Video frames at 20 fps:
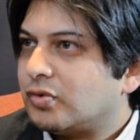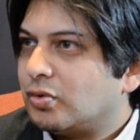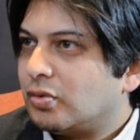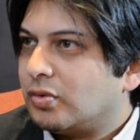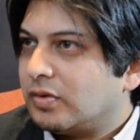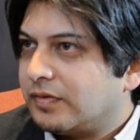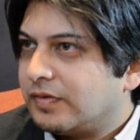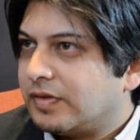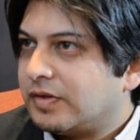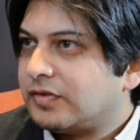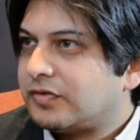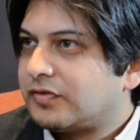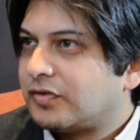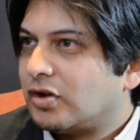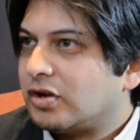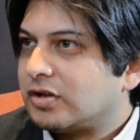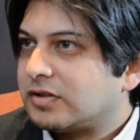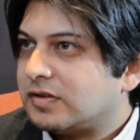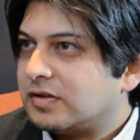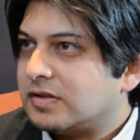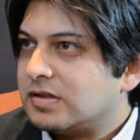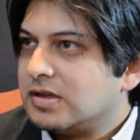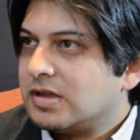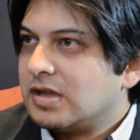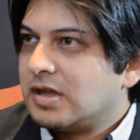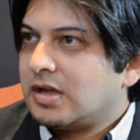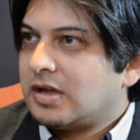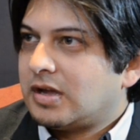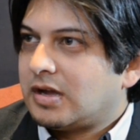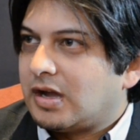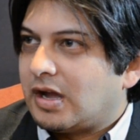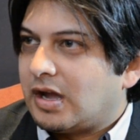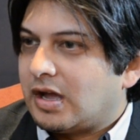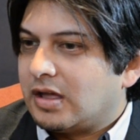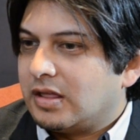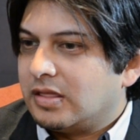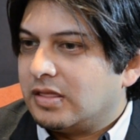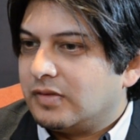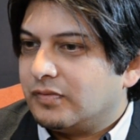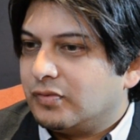when all of this started,
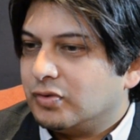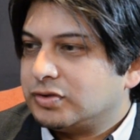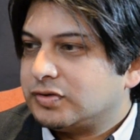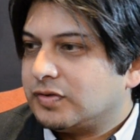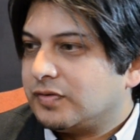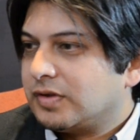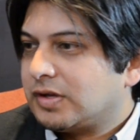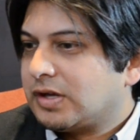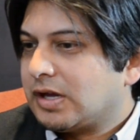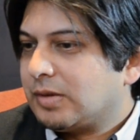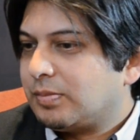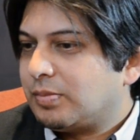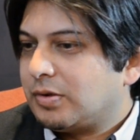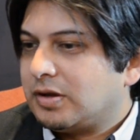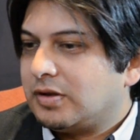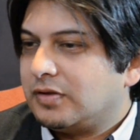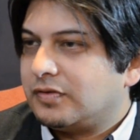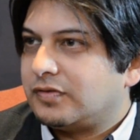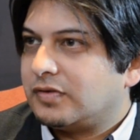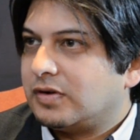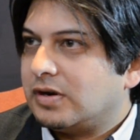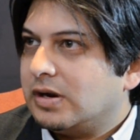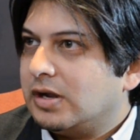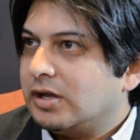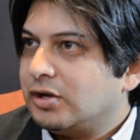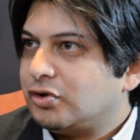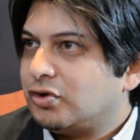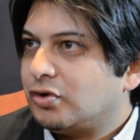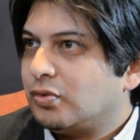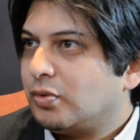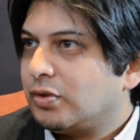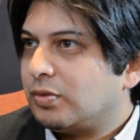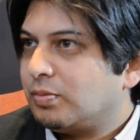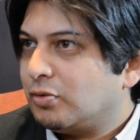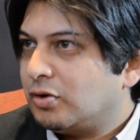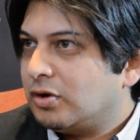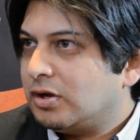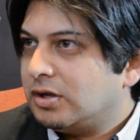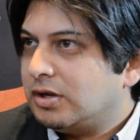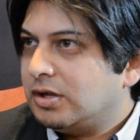and the Voice of the Cape and its relation with
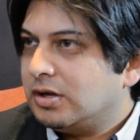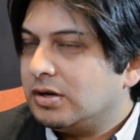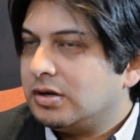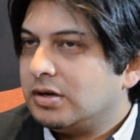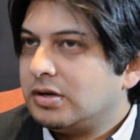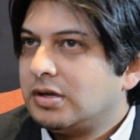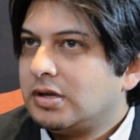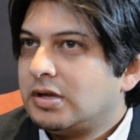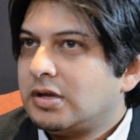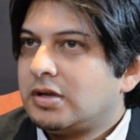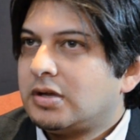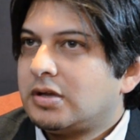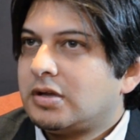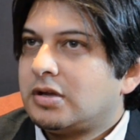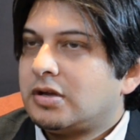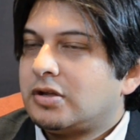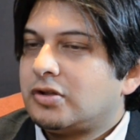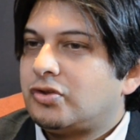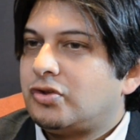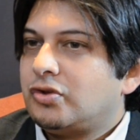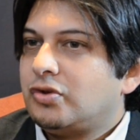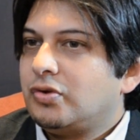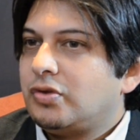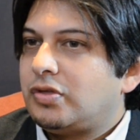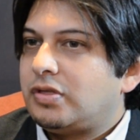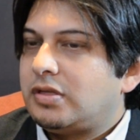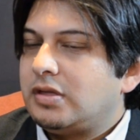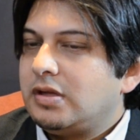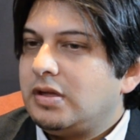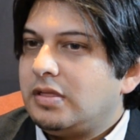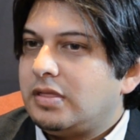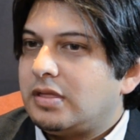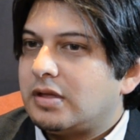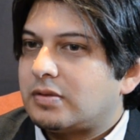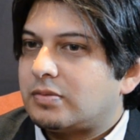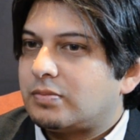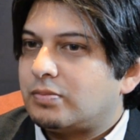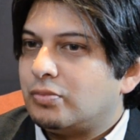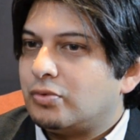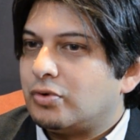Manadia, do you think
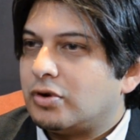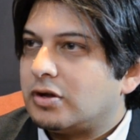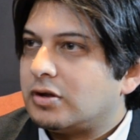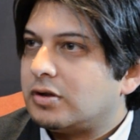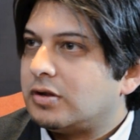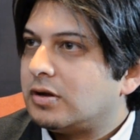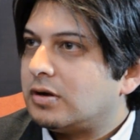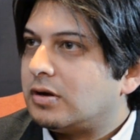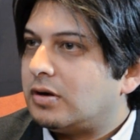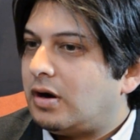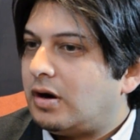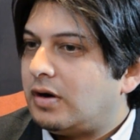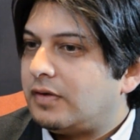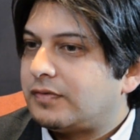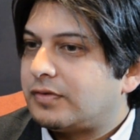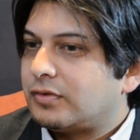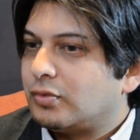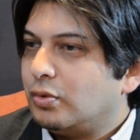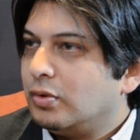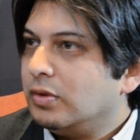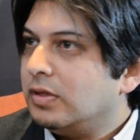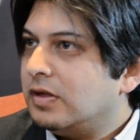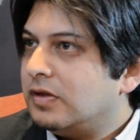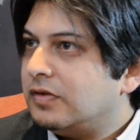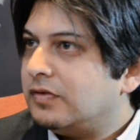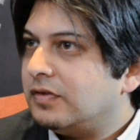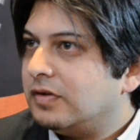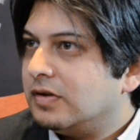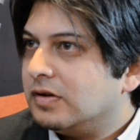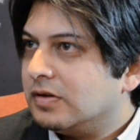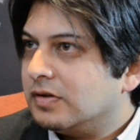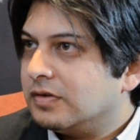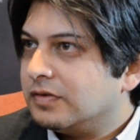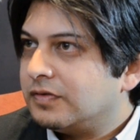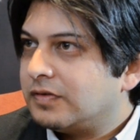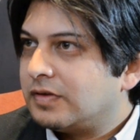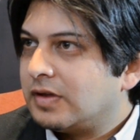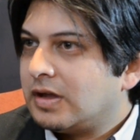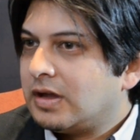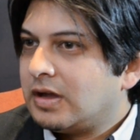that Manadia, after all these
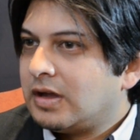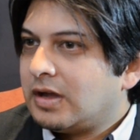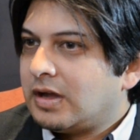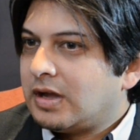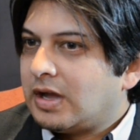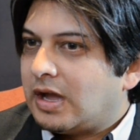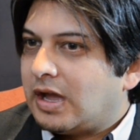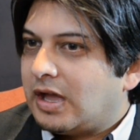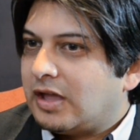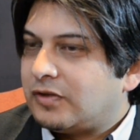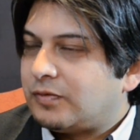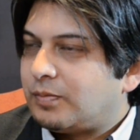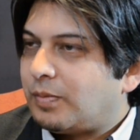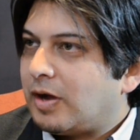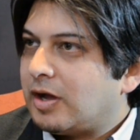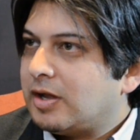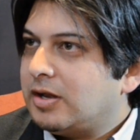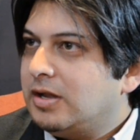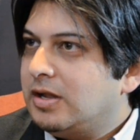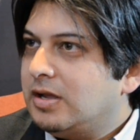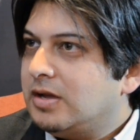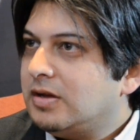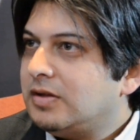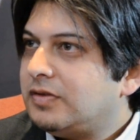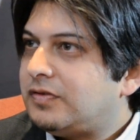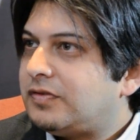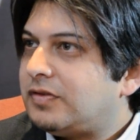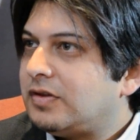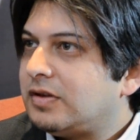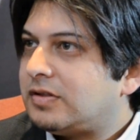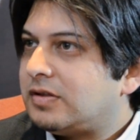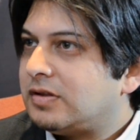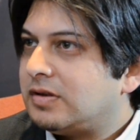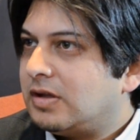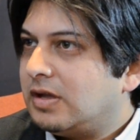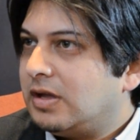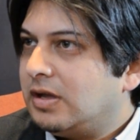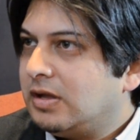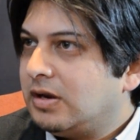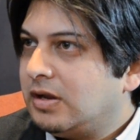years, has pioneered
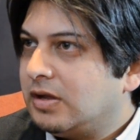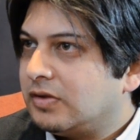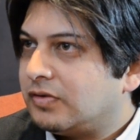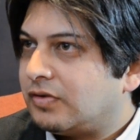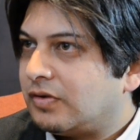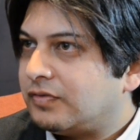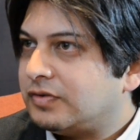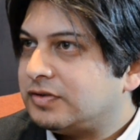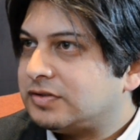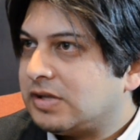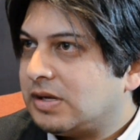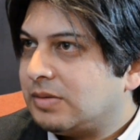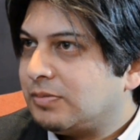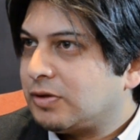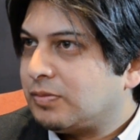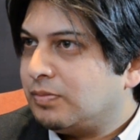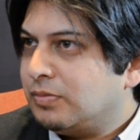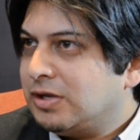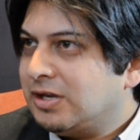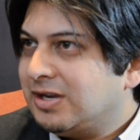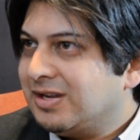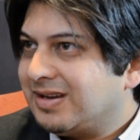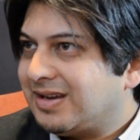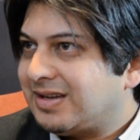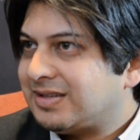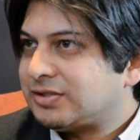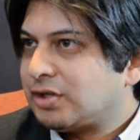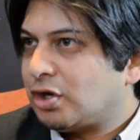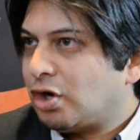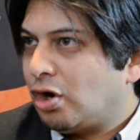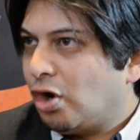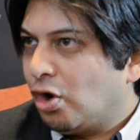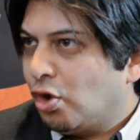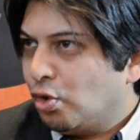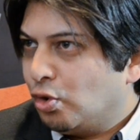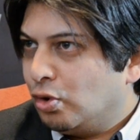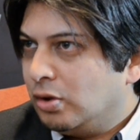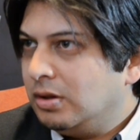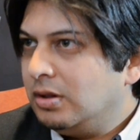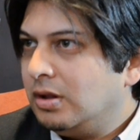certain areas of Islamic media as a
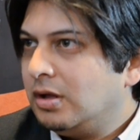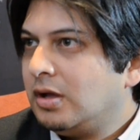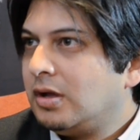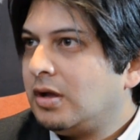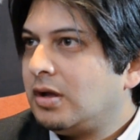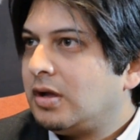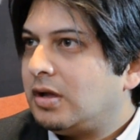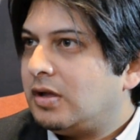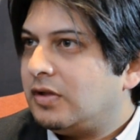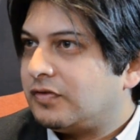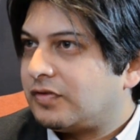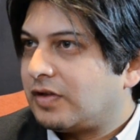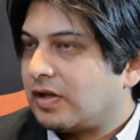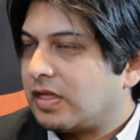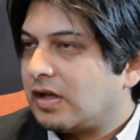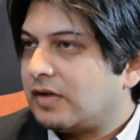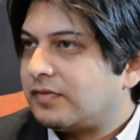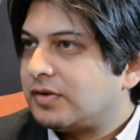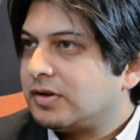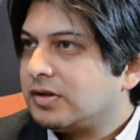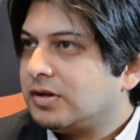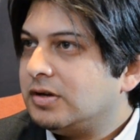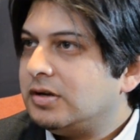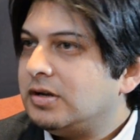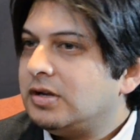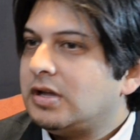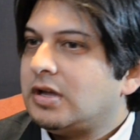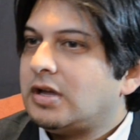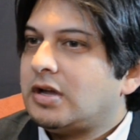whole in South Africa?